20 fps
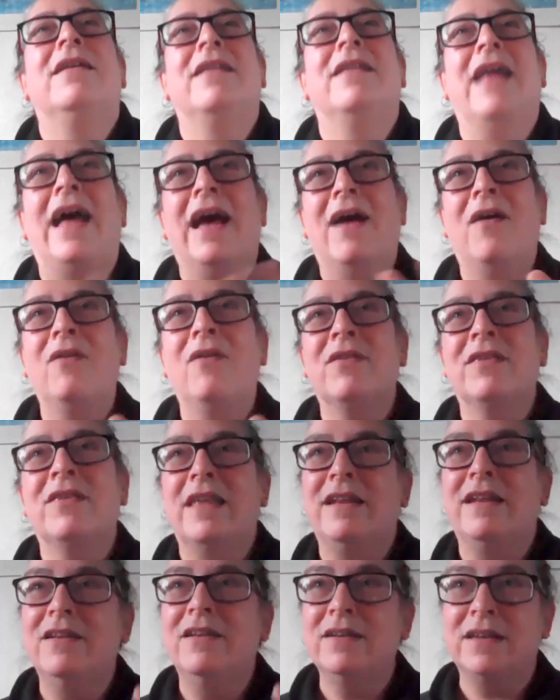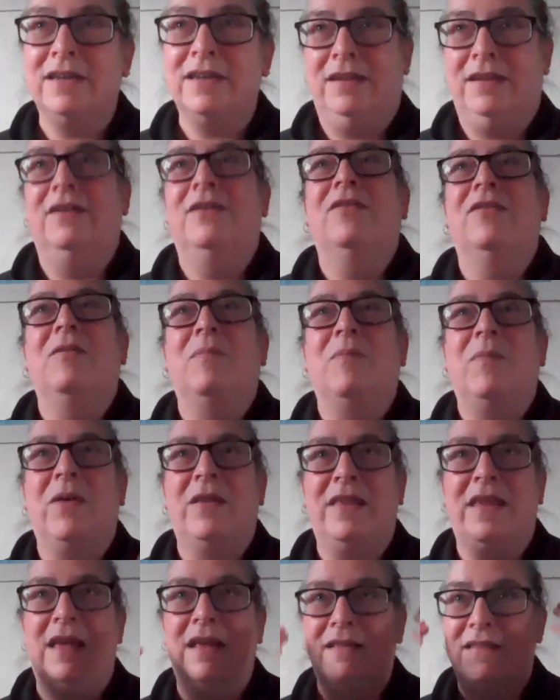Owls, they look cute,
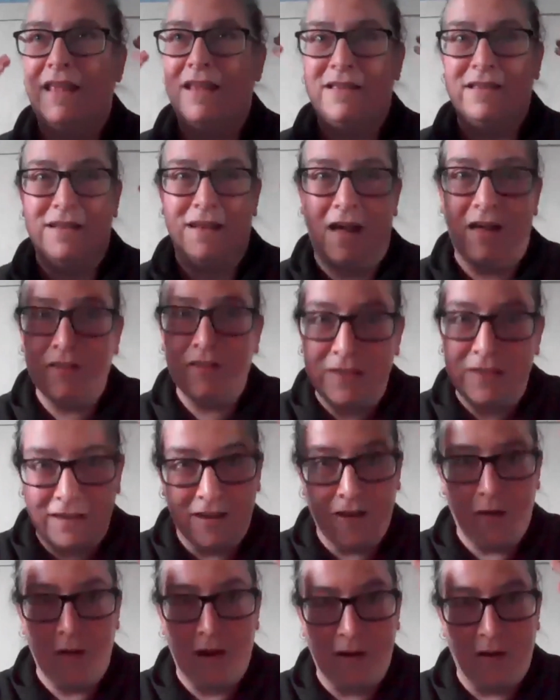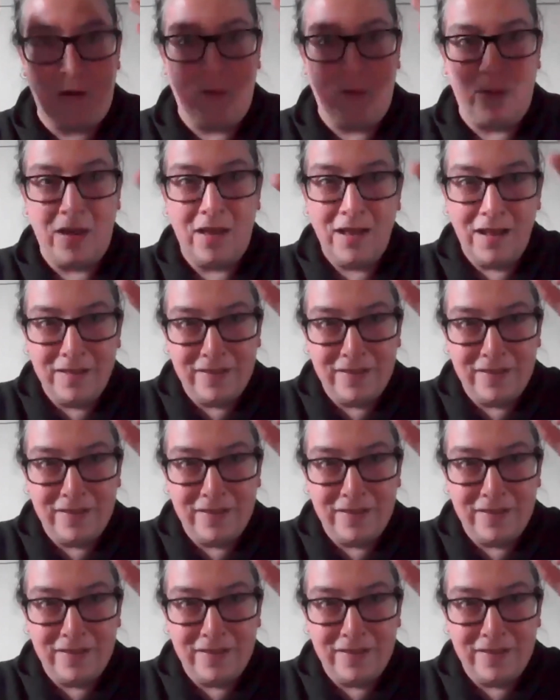but there's nothing going on.